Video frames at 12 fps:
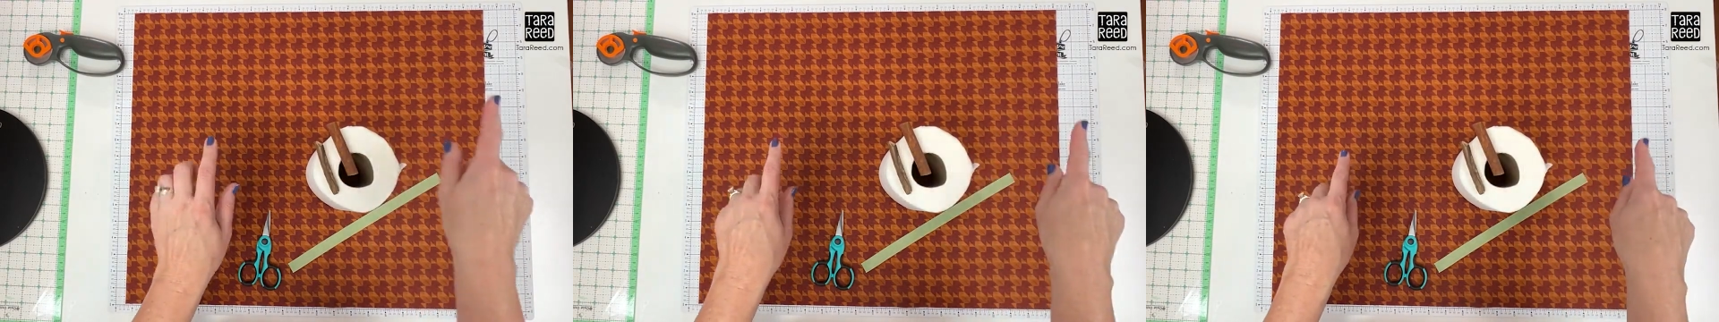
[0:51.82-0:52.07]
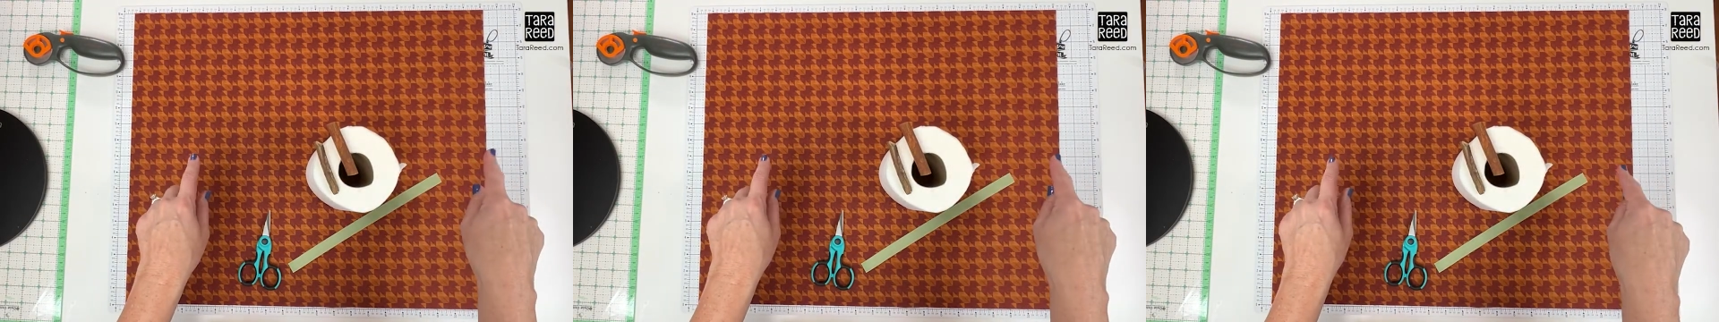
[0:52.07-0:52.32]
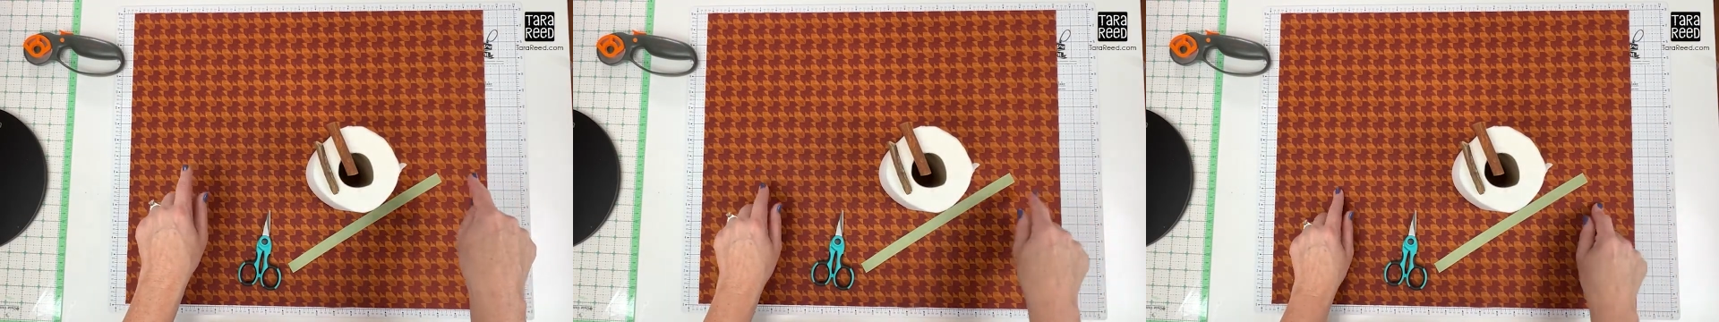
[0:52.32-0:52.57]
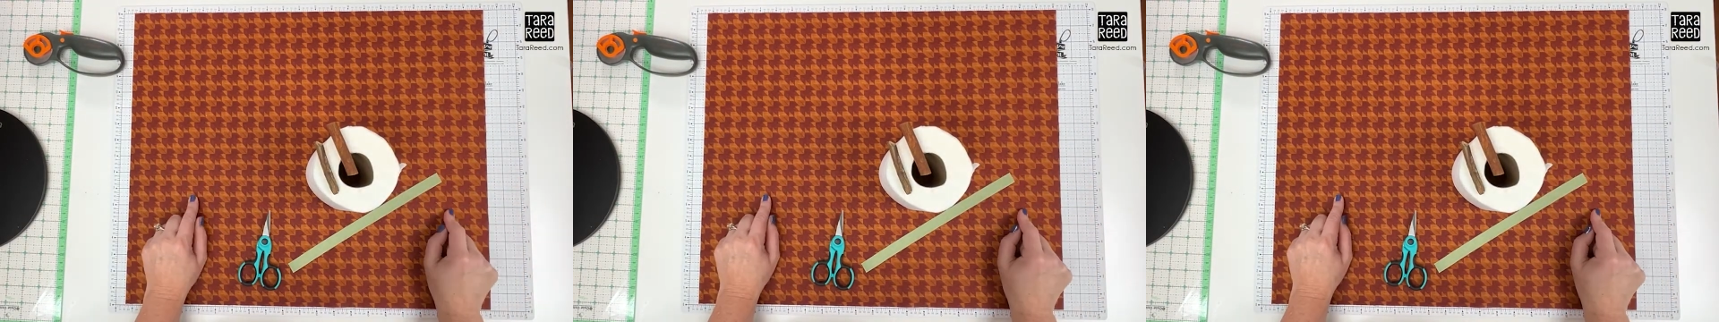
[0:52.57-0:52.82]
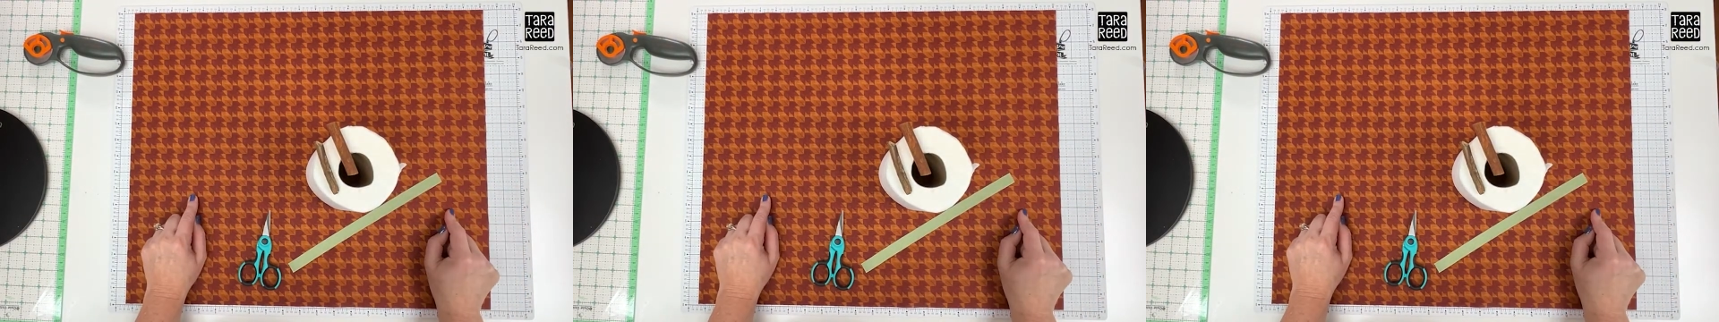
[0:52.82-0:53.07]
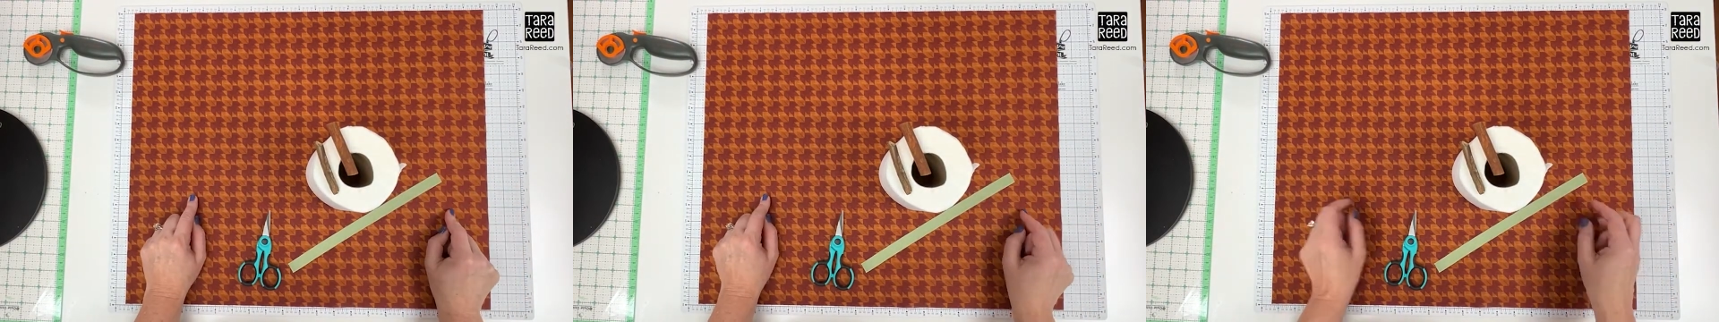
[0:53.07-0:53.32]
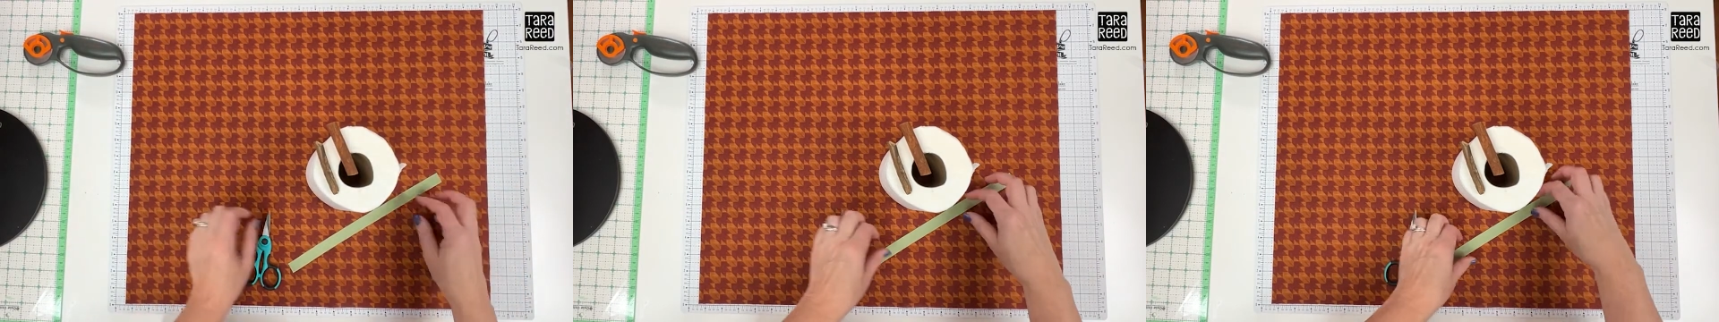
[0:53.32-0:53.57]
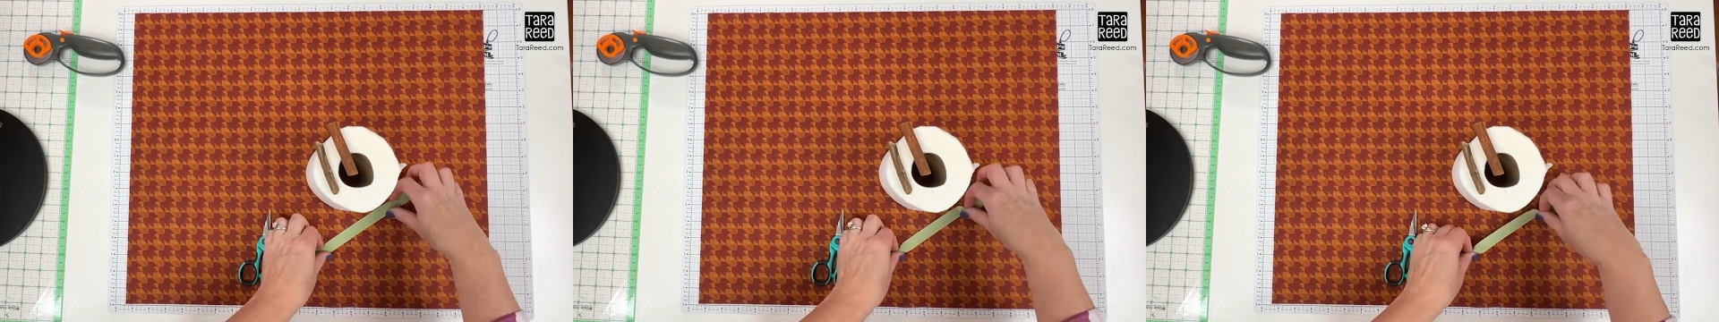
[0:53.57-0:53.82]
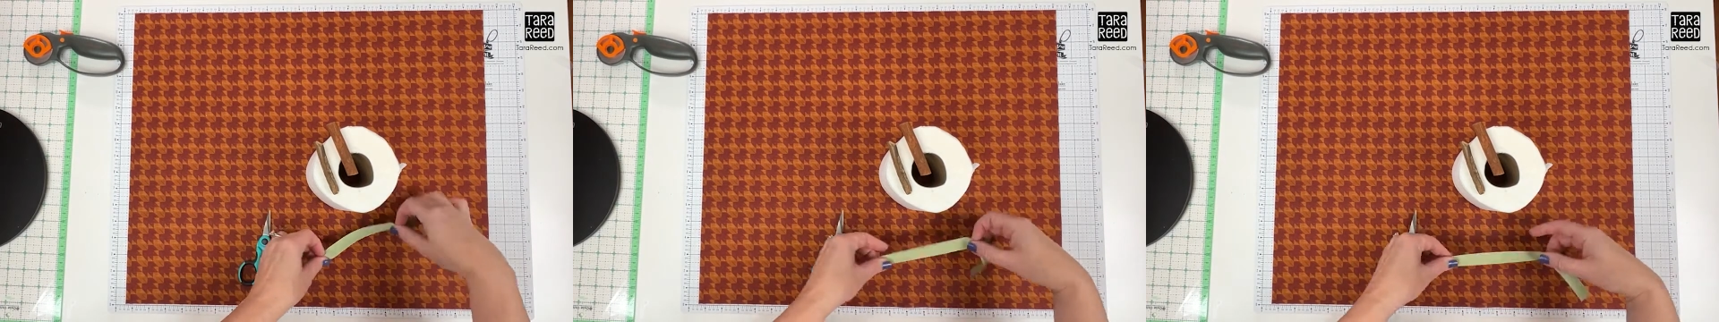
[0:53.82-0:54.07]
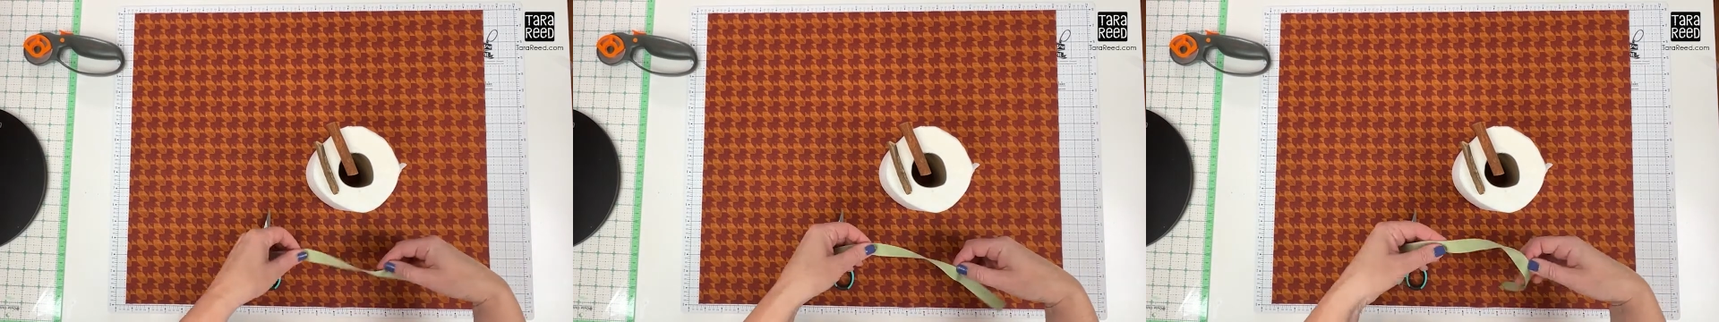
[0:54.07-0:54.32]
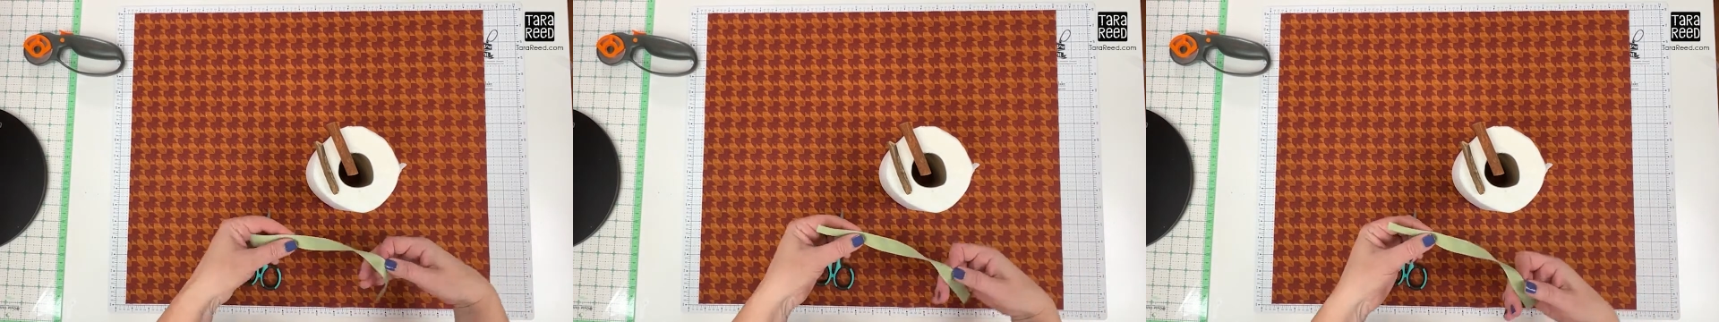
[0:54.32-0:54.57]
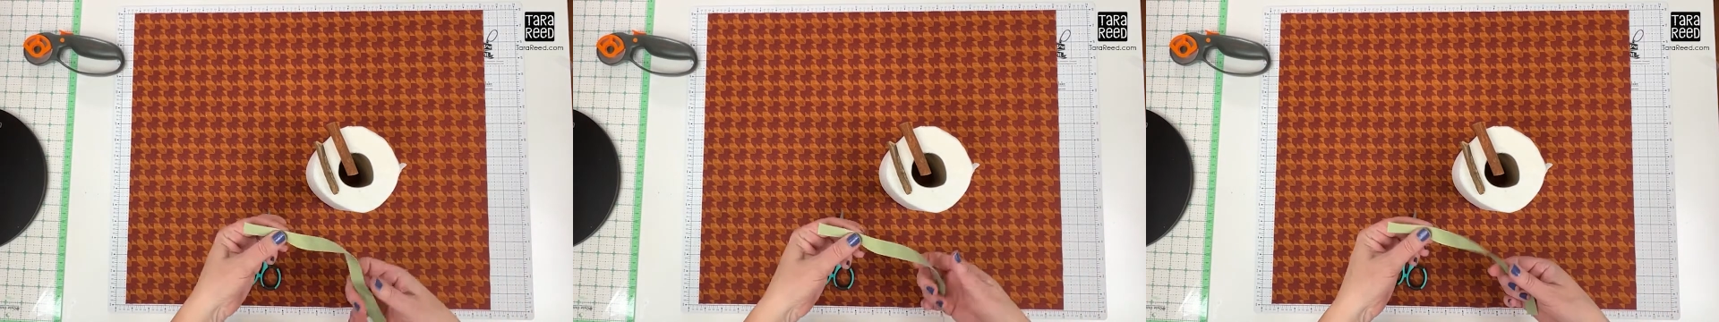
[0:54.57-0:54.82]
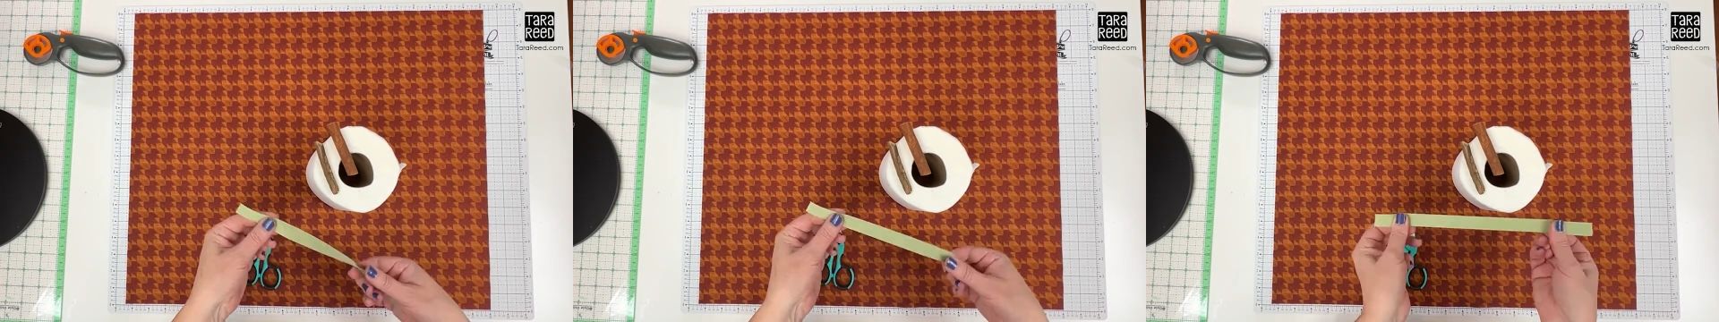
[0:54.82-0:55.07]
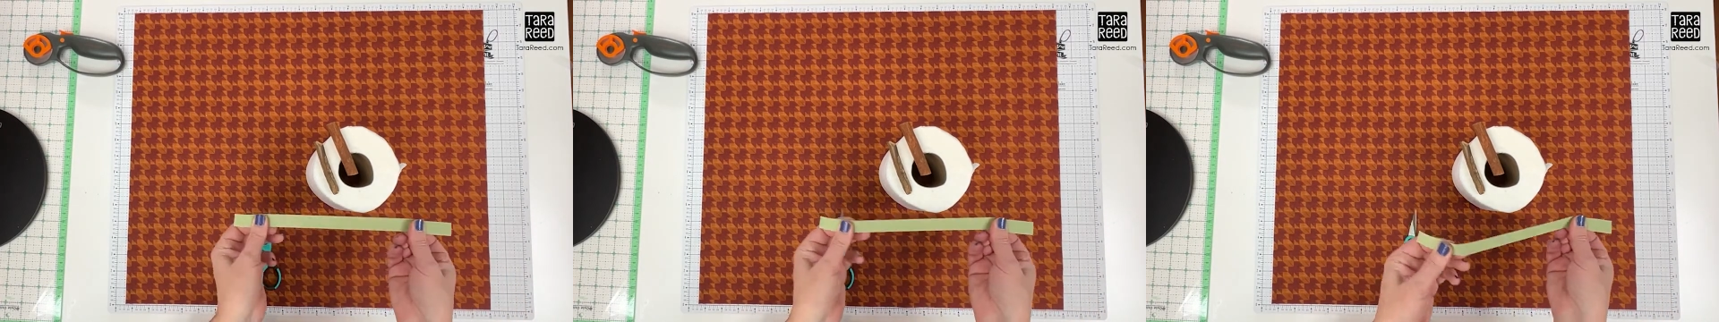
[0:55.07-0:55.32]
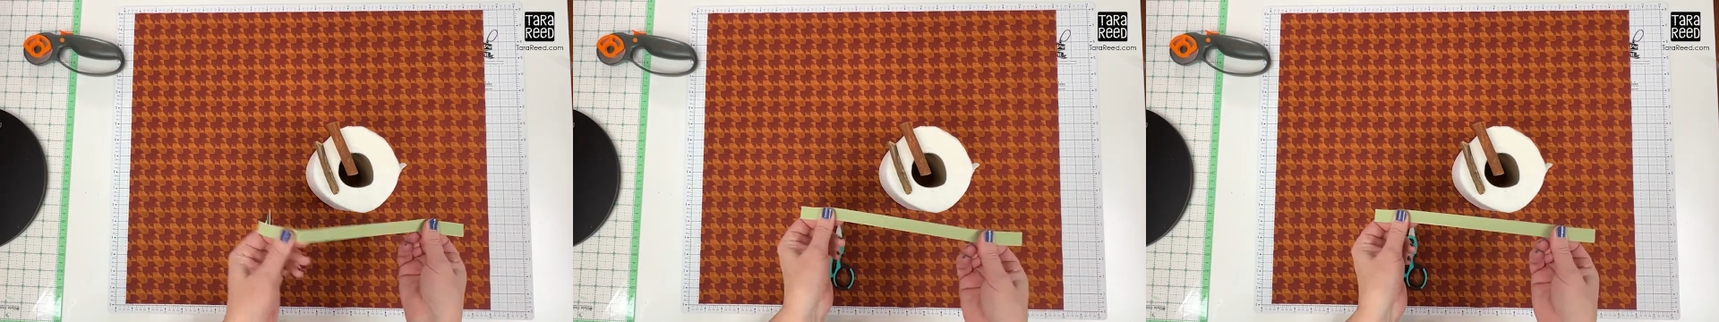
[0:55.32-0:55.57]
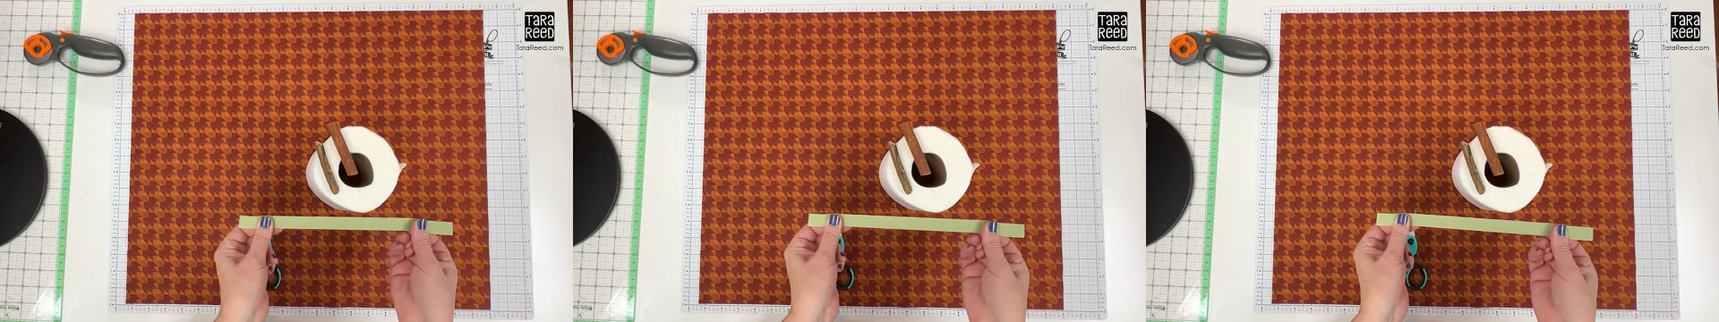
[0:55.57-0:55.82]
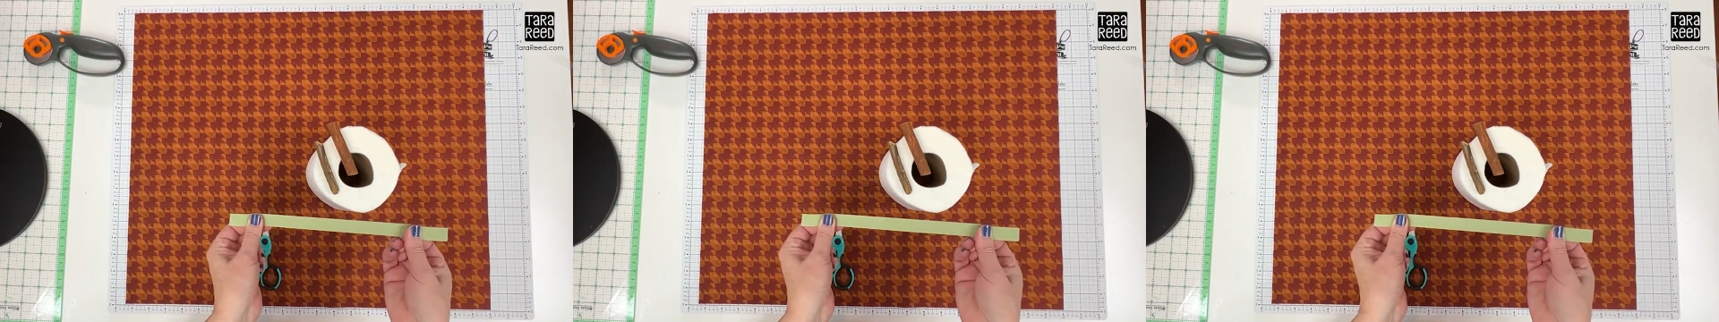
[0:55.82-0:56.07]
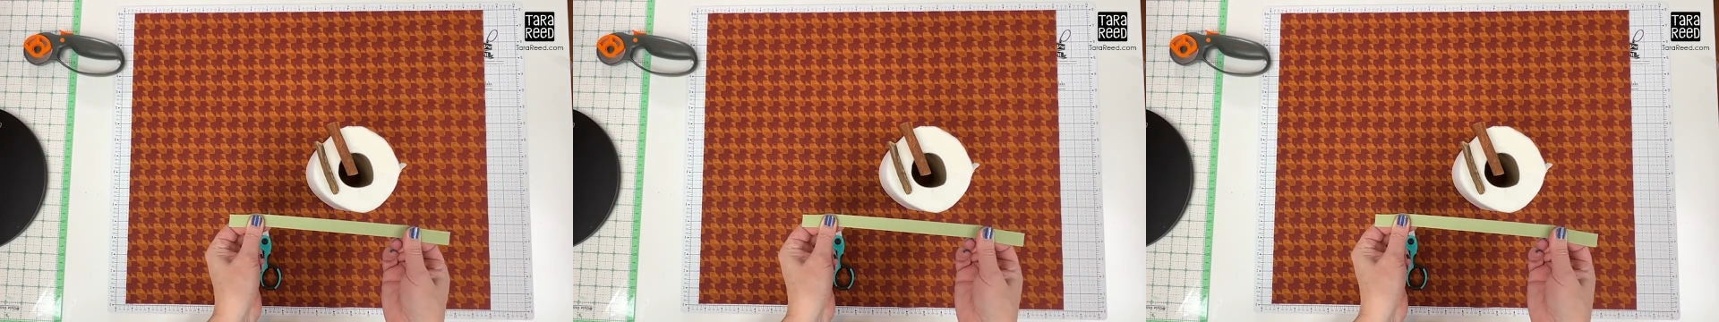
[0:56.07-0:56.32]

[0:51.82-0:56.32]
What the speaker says: Nobody's mouth can be seen.